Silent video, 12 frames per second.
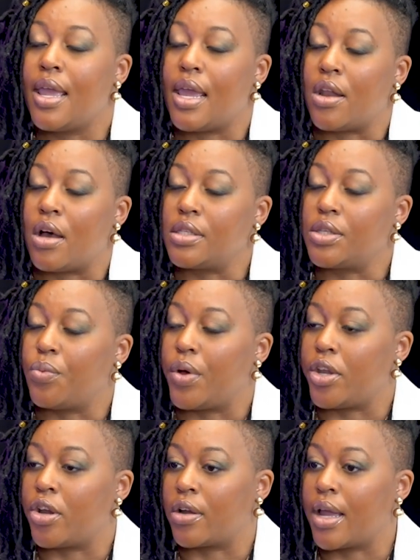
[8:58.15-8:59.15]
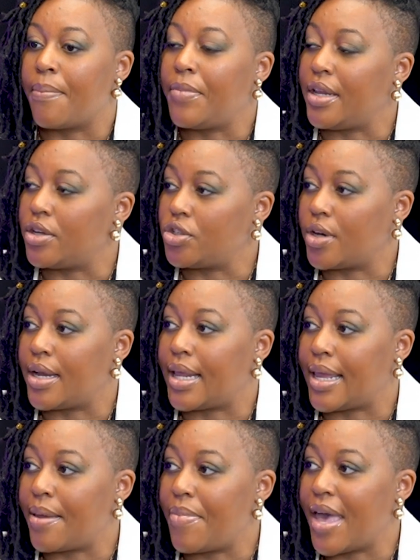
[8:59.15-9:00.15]
and also what your company is trying to
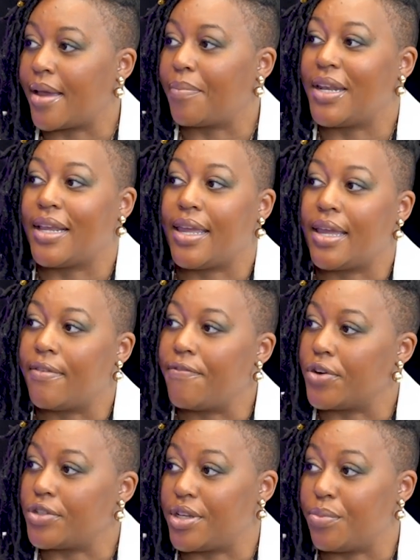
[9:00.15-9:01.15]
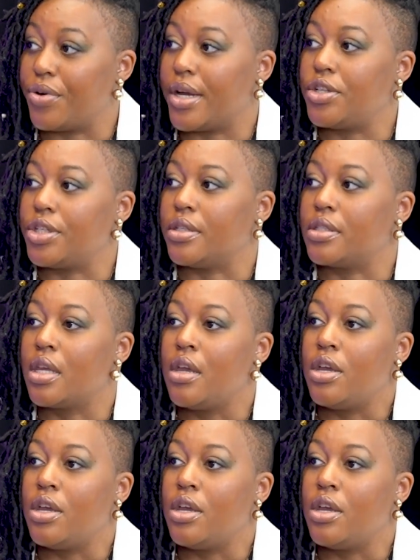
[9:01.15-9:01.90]
impact. But again, first impressions.